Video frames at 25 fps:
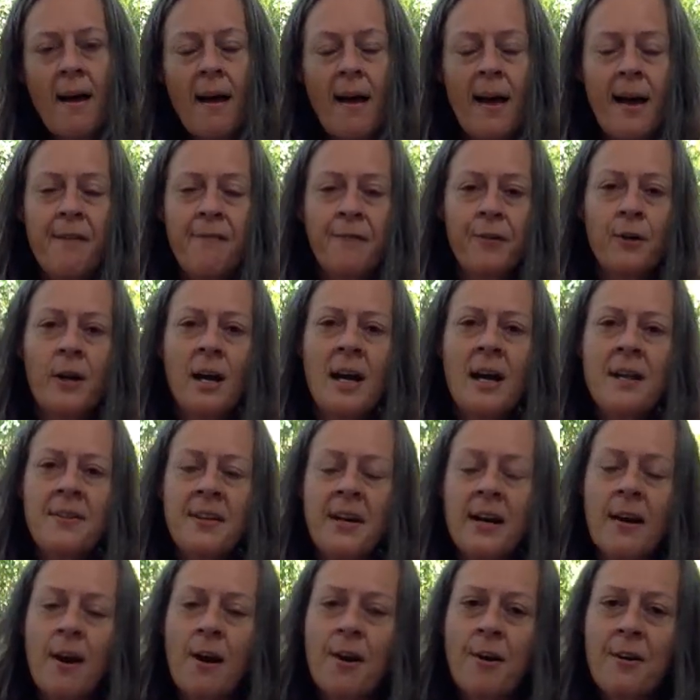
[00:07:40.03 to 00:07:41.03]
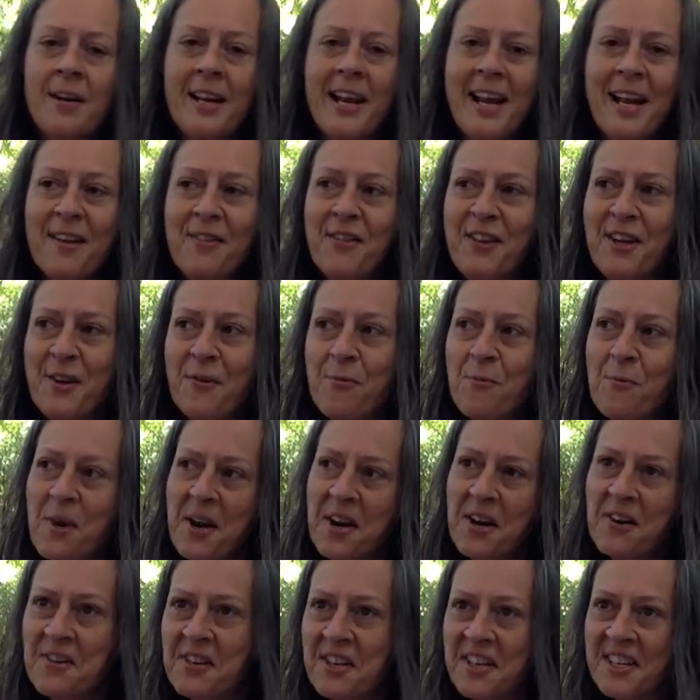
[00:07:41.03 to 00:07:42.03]
I forgot that I already had the
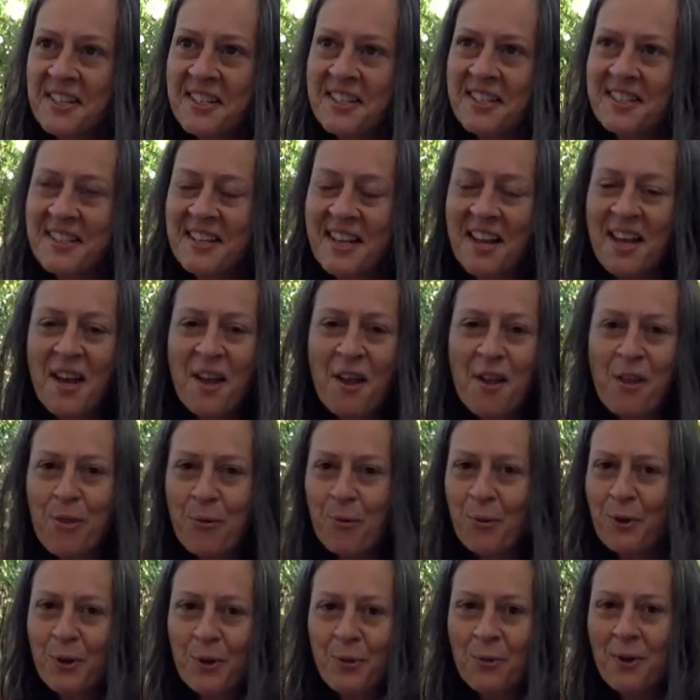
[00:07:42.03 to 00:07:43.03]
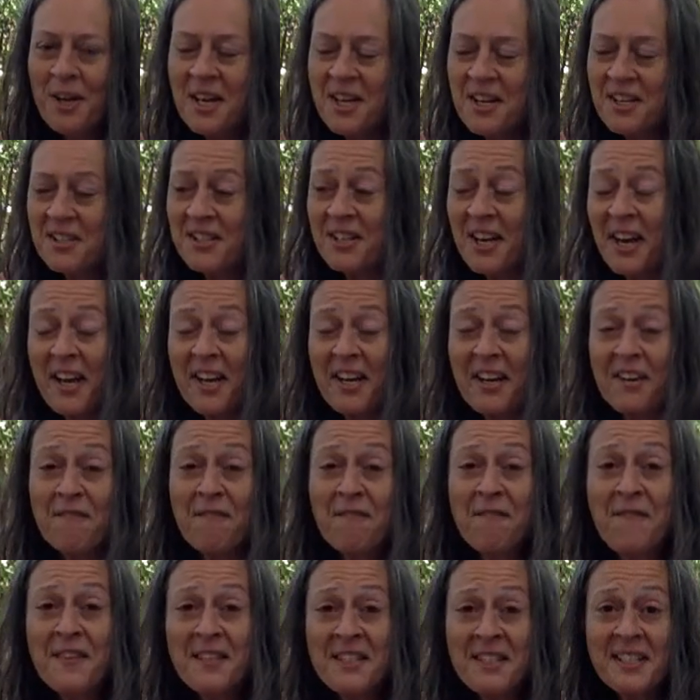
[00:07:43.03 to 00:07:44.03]
awareness through studying
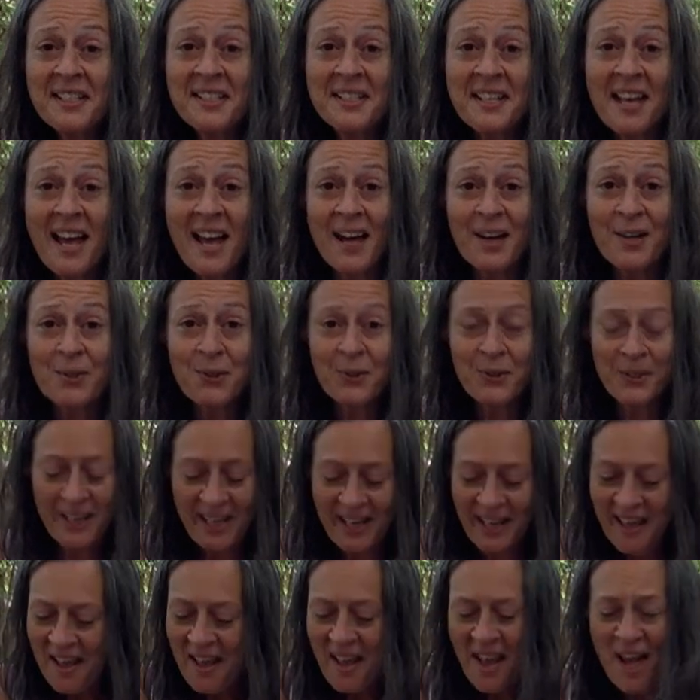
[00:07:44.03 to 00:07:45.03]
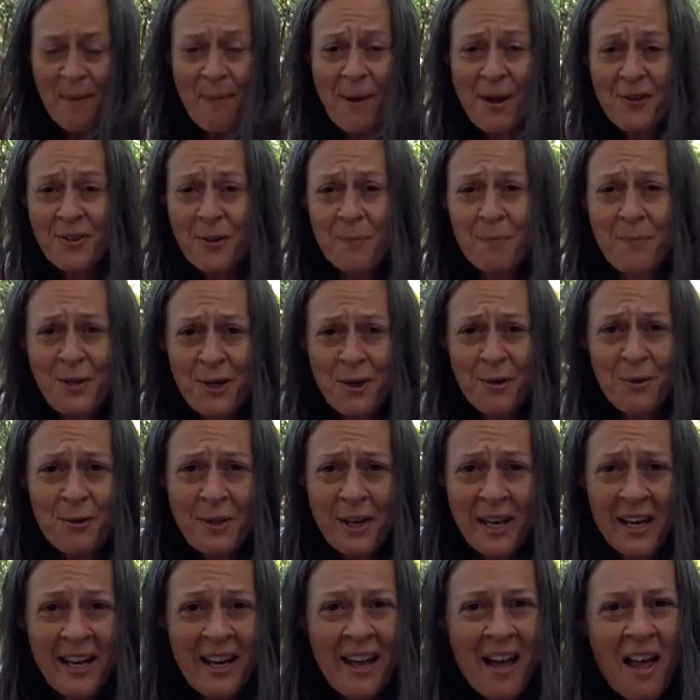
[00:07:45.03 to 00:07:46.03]
physics, actually, about the
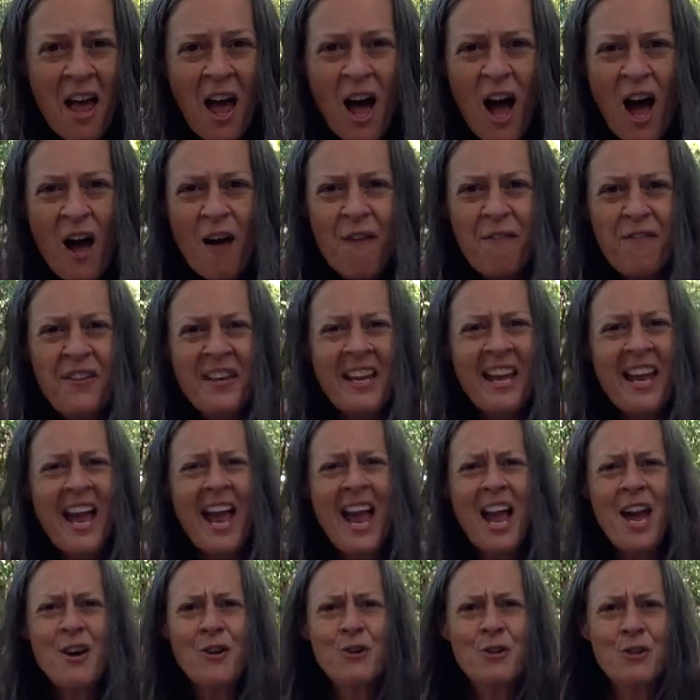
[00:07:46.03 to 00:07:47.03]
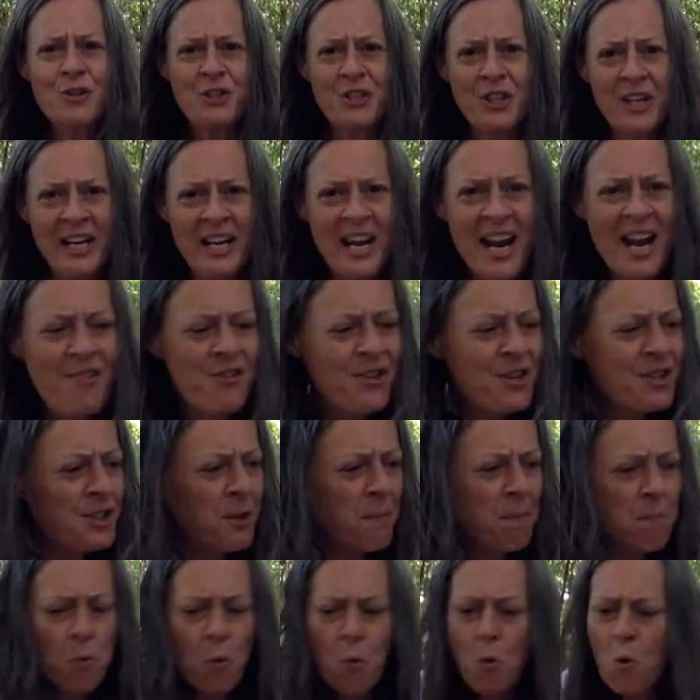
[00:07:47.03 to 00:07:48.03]
beauty of the energy and the
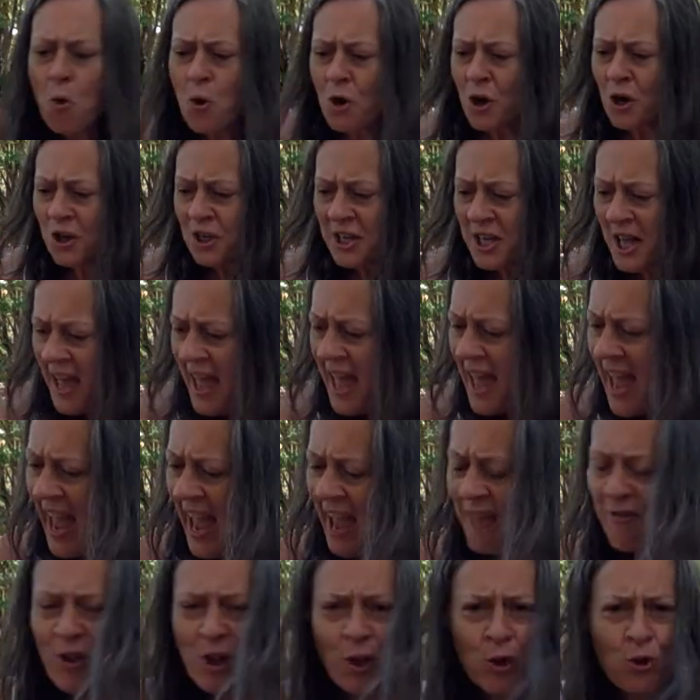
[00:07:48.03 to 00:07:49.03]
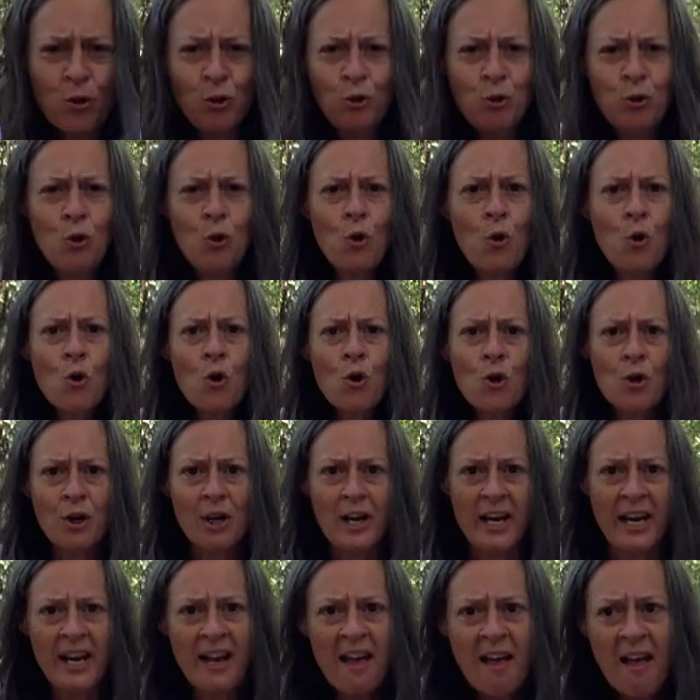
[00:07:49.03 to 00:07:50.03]
support and the
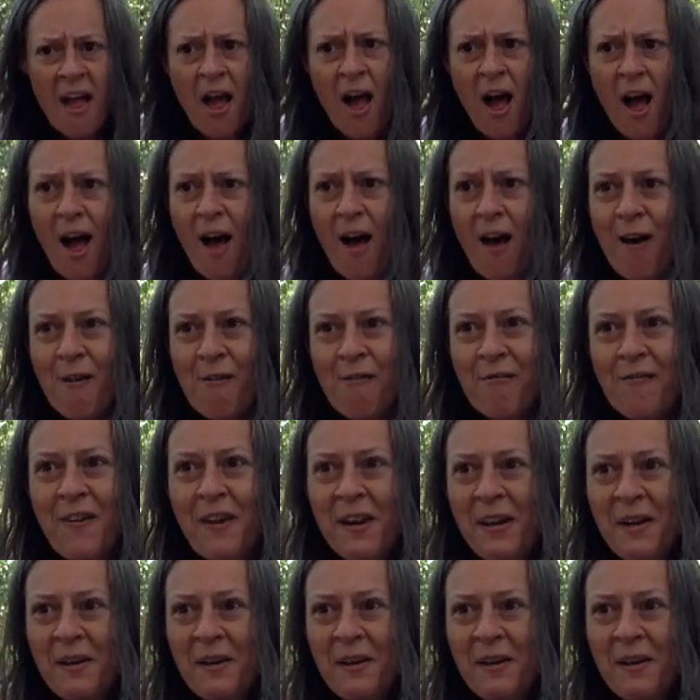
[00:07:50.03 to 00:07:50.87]
glory of